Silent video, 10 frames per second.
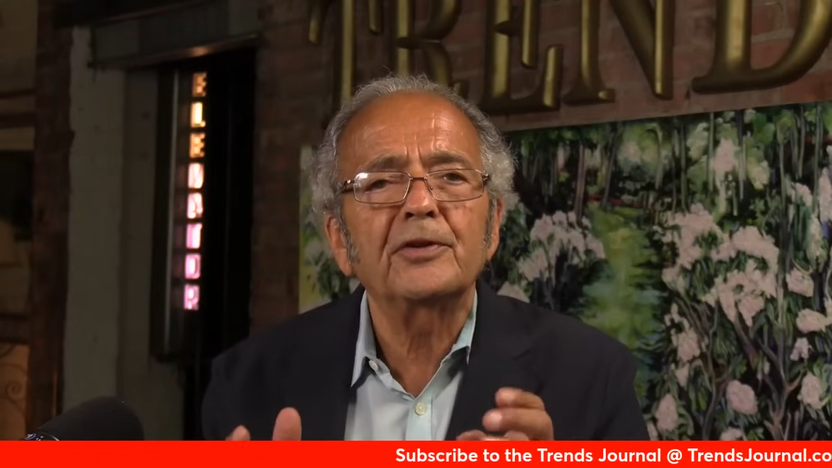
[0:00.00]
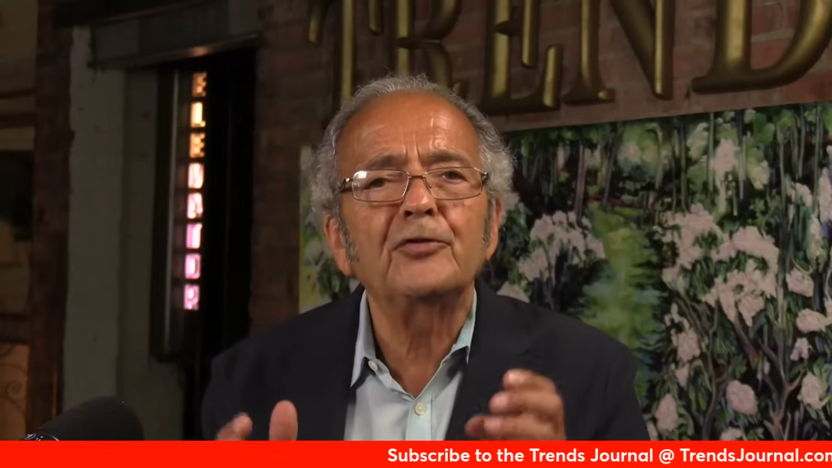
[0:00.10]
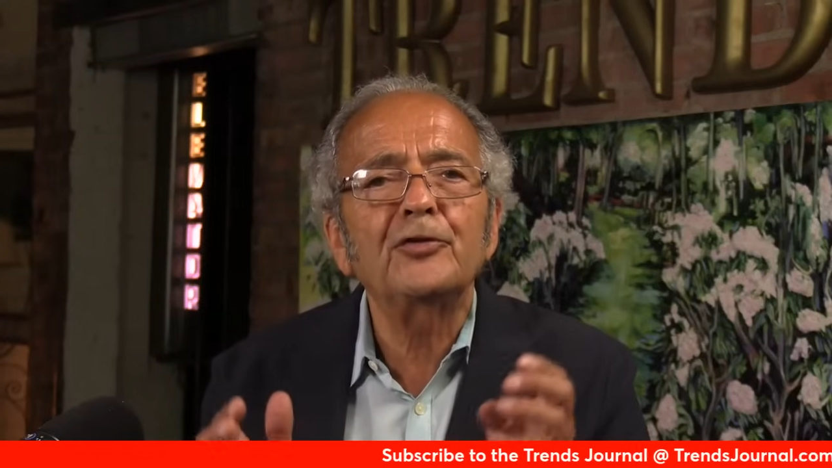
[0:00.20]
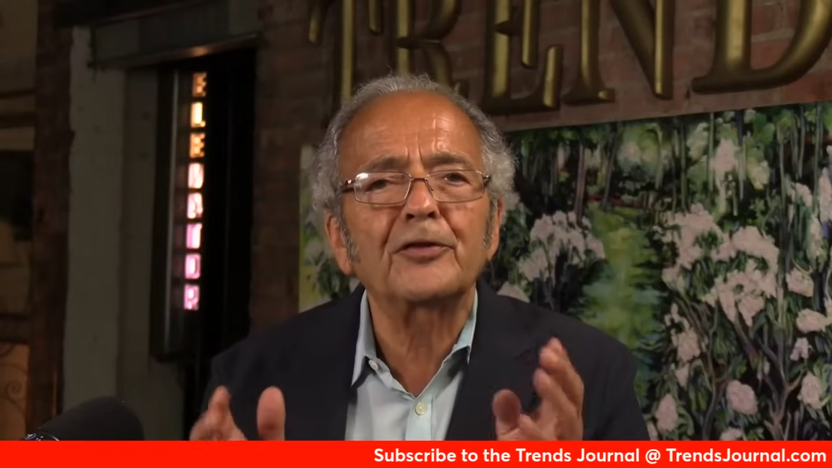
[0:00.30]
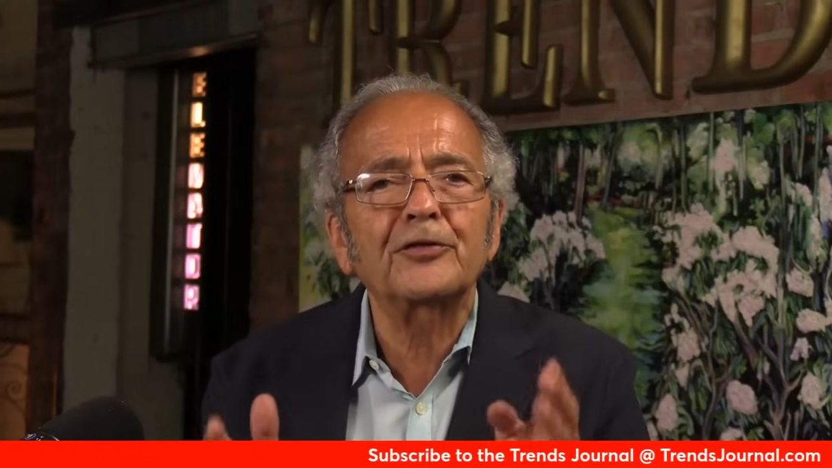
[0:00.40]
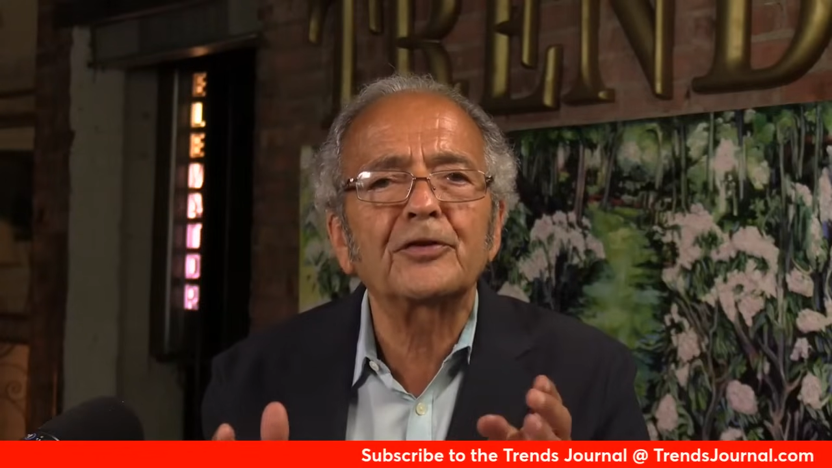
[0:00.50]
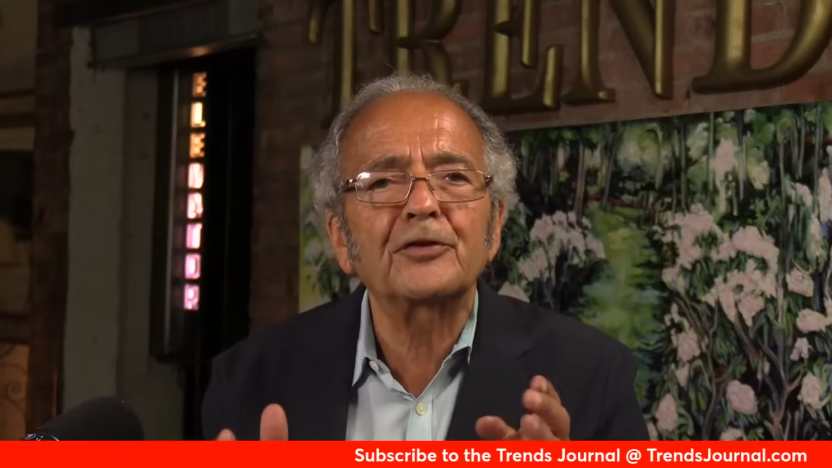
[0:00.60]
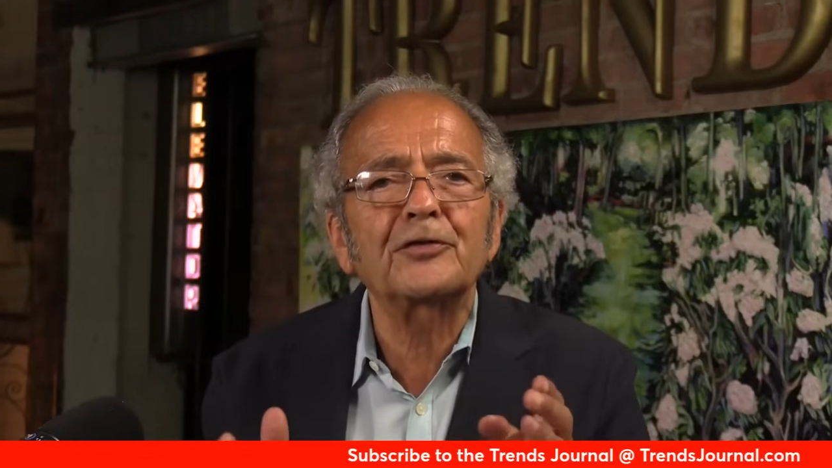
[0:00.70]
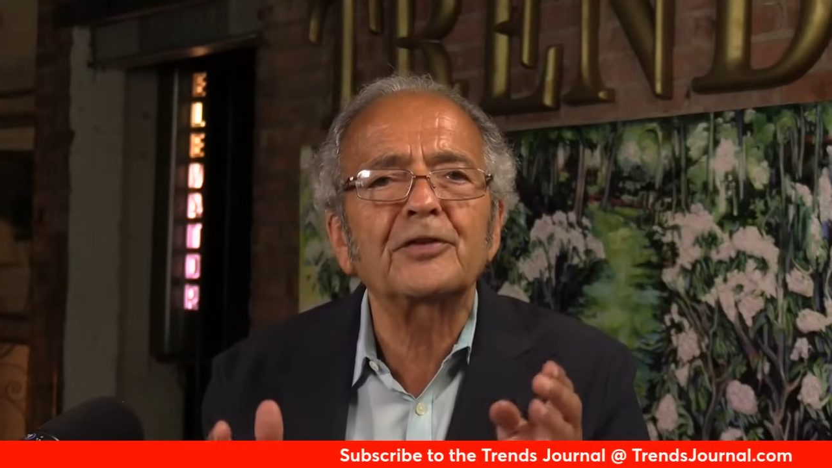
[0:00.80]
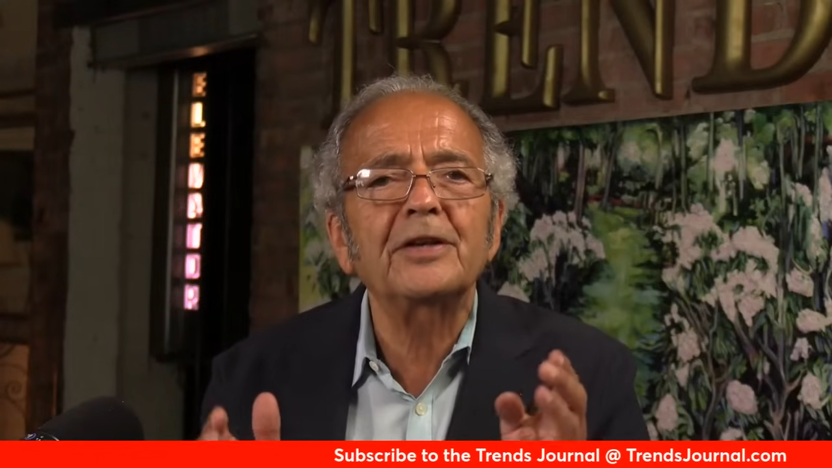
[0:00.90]

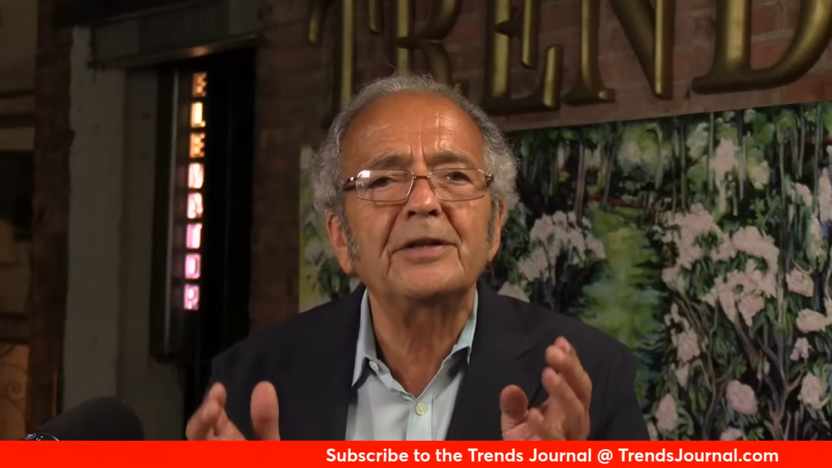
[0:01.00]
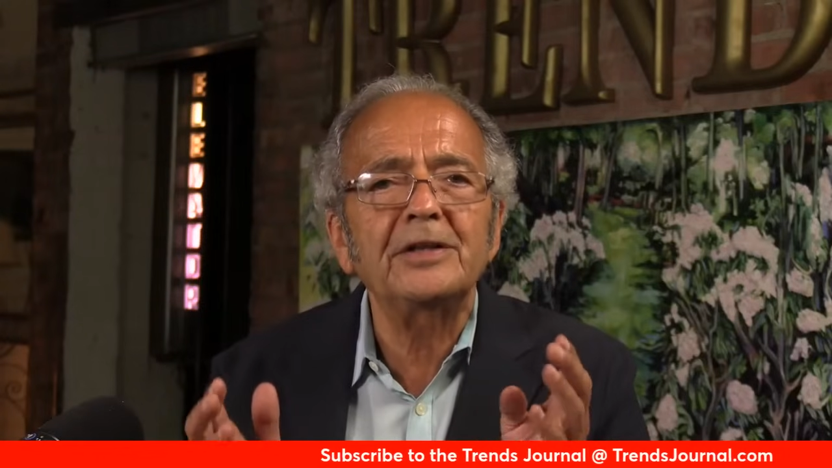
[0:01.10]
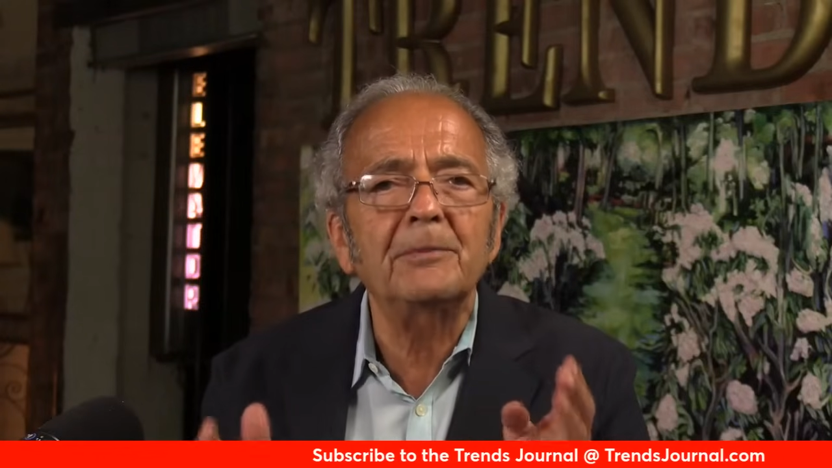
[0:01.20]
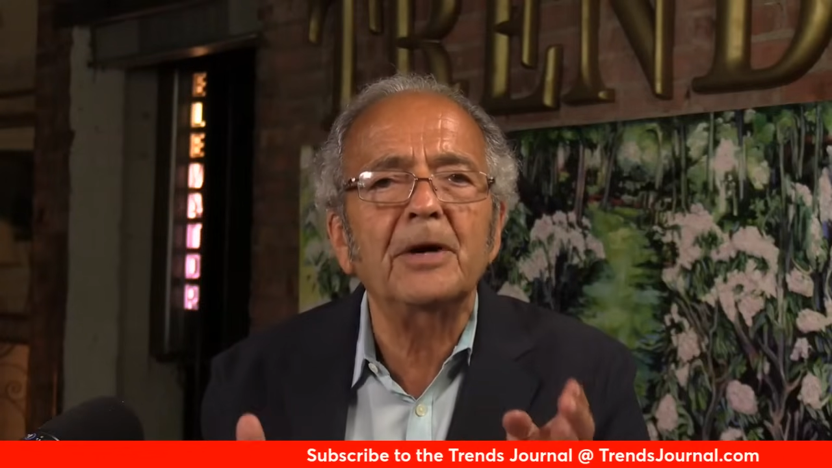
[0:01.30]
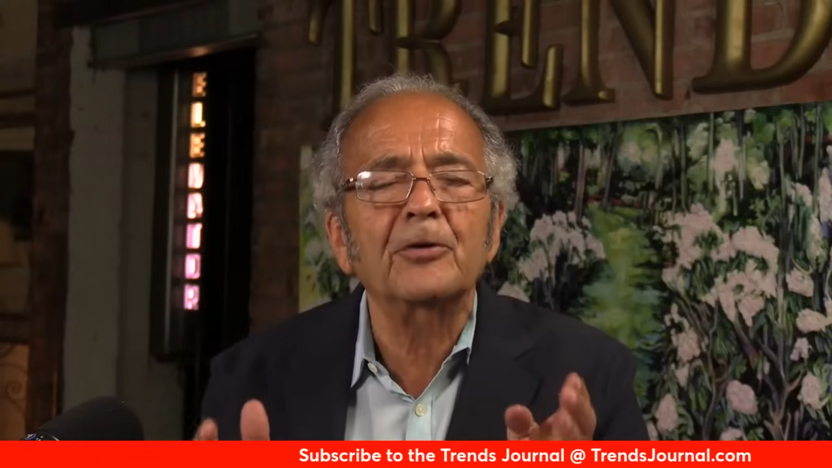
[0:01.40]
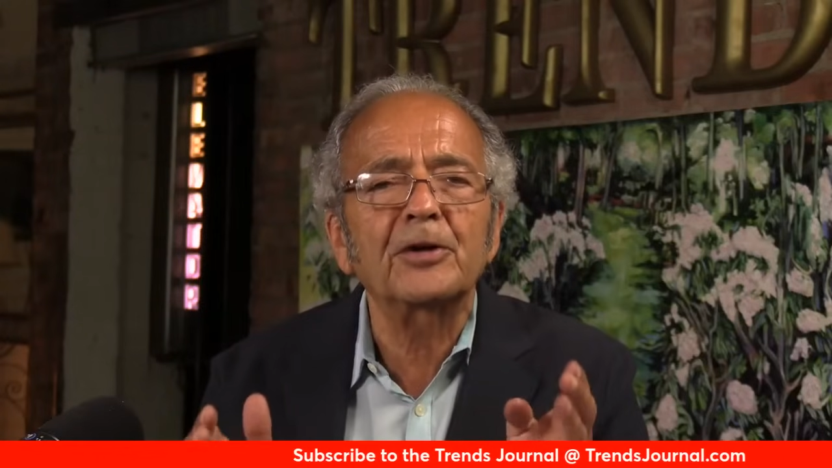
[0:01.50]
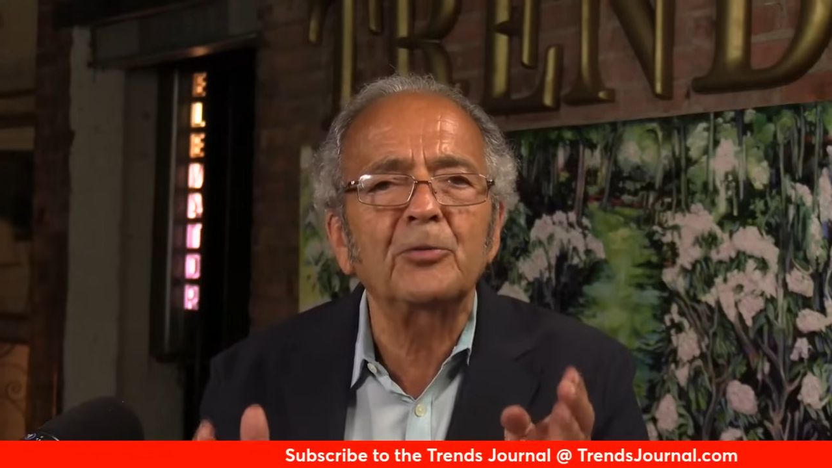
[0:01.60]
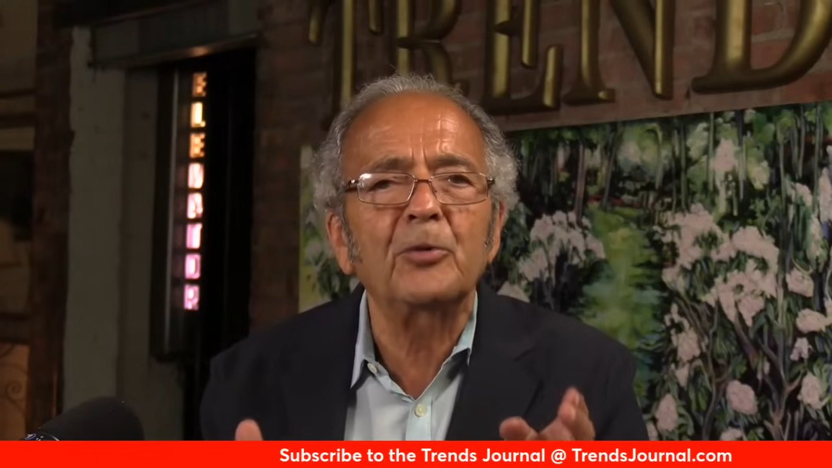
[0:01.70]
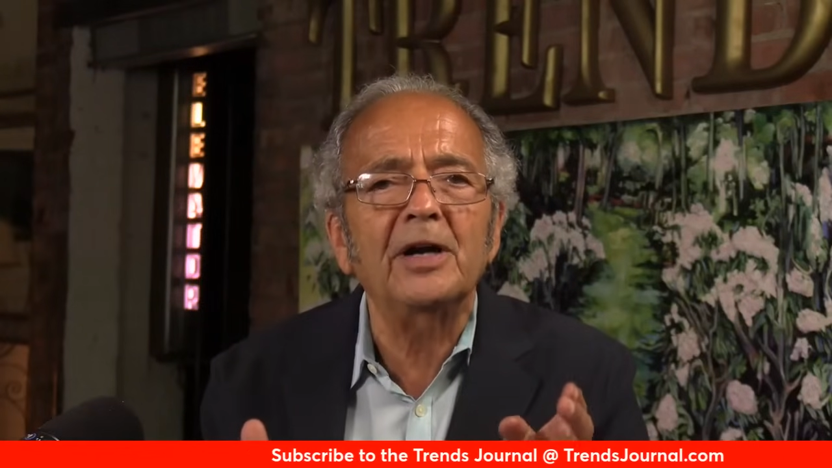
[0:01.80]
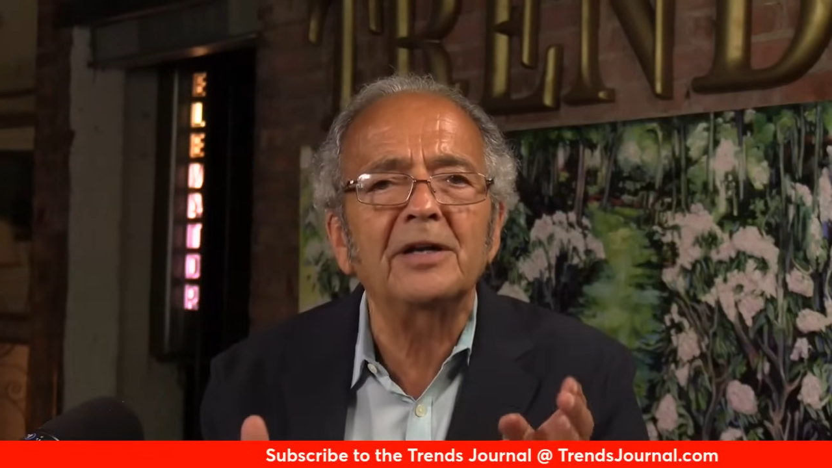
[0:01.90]
justice, and the American
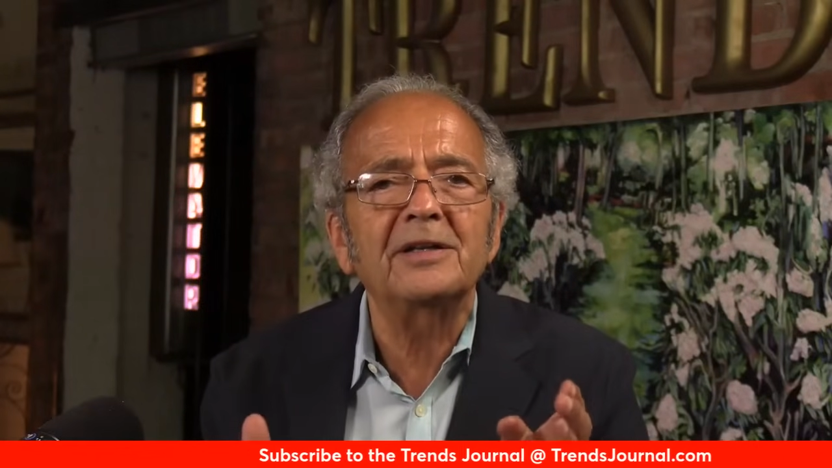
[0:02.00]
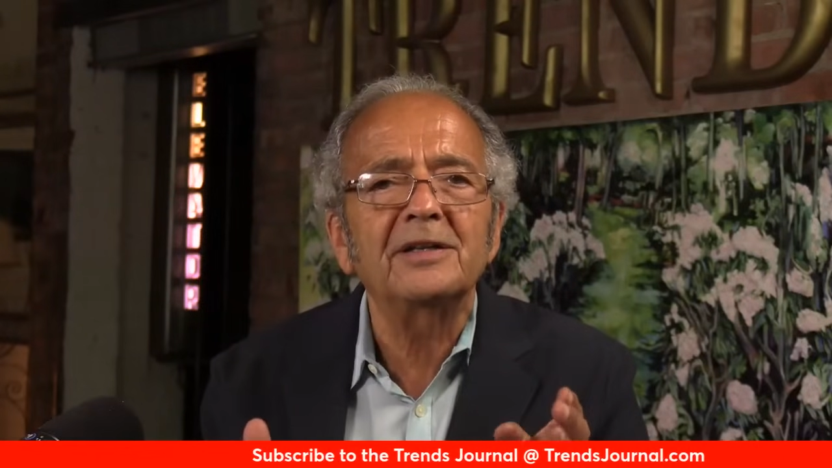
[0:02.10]
way,